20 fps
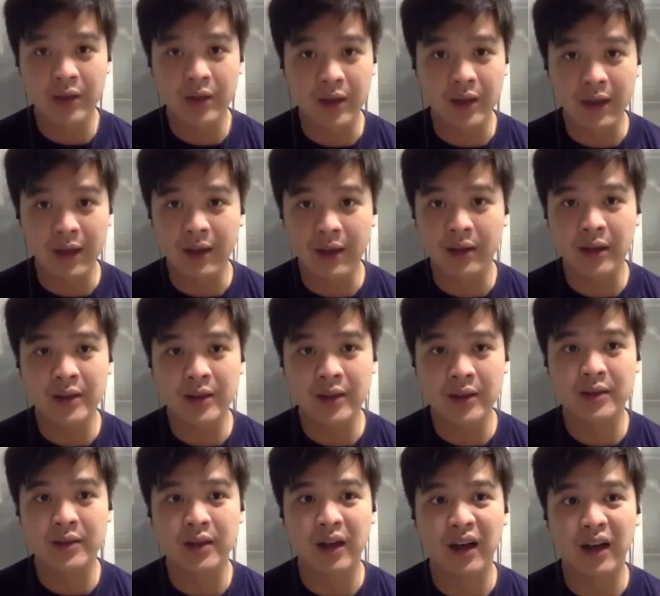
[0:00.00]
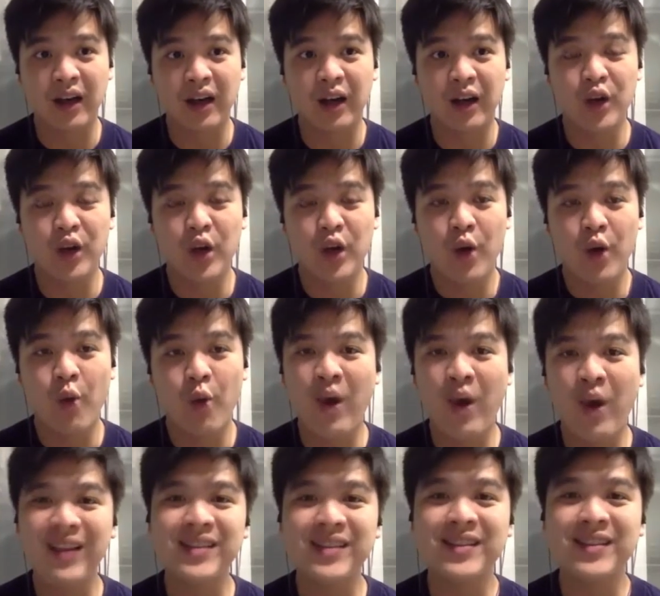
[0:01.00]
and that's
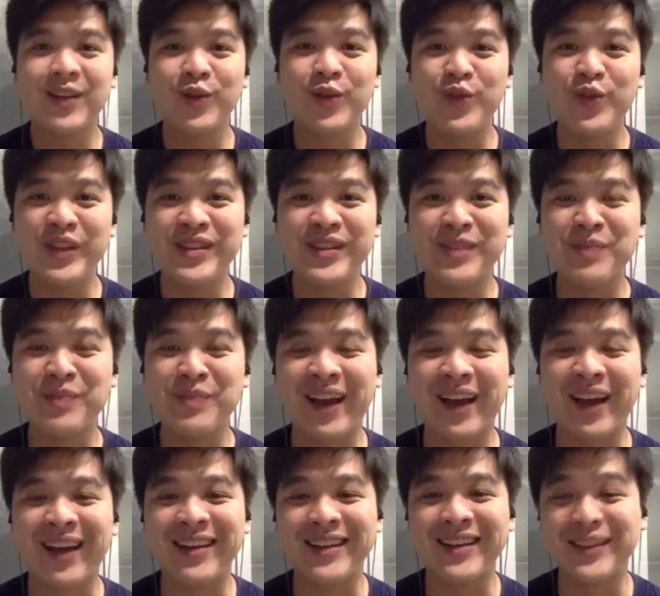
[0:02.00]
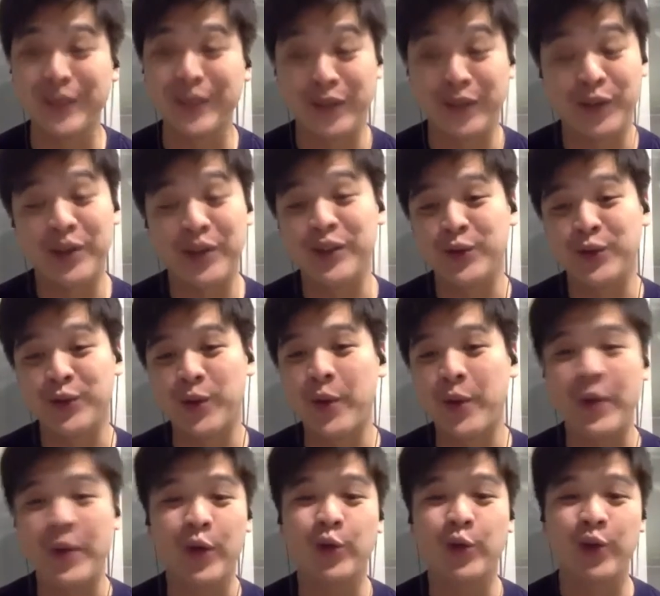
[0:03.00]
what's the reason behind this, and this is where we
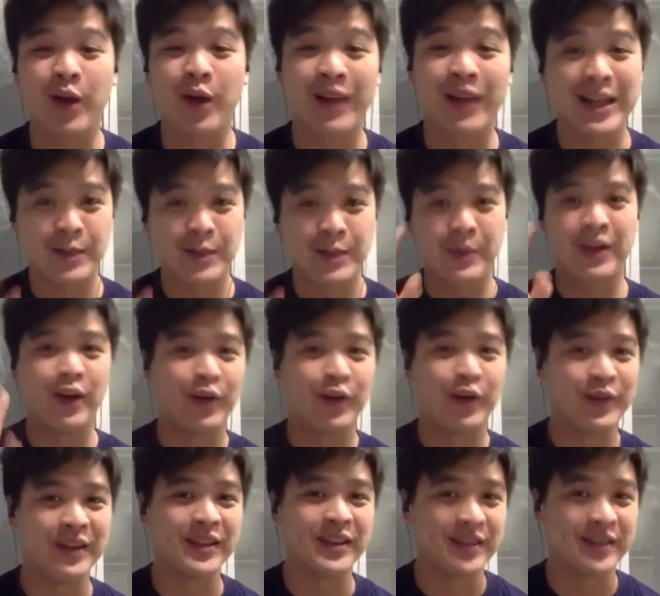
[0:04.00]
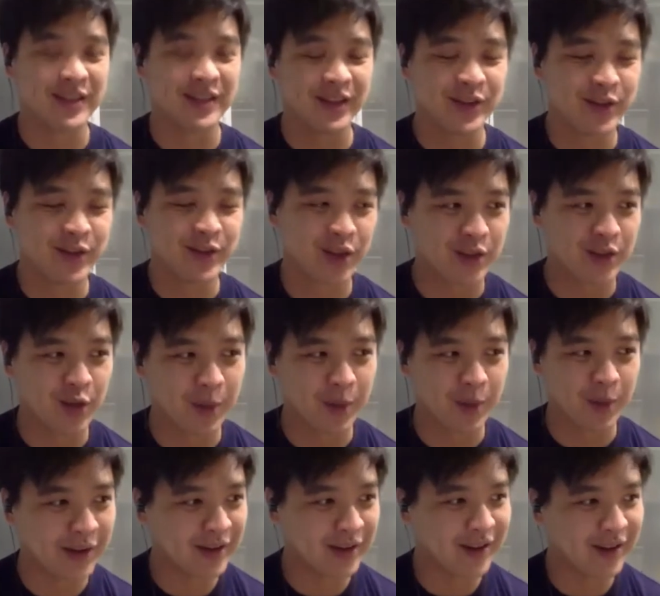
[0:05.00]
go to our last bit of this
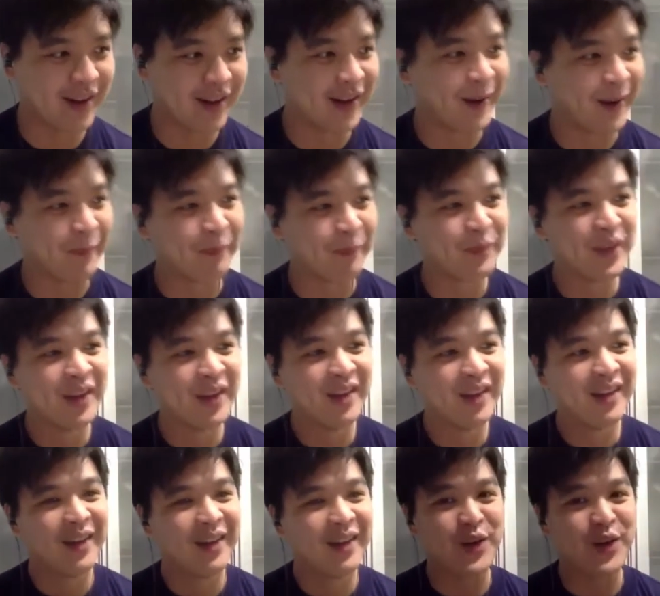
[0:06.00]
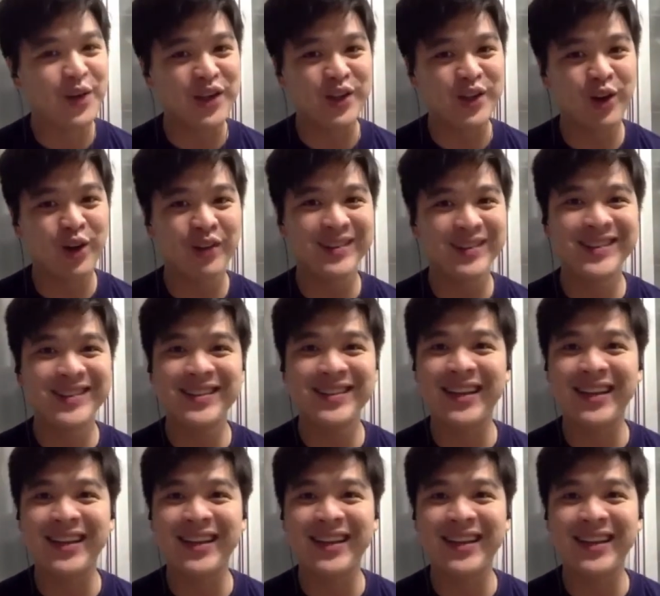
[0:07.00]
topic, which is called setting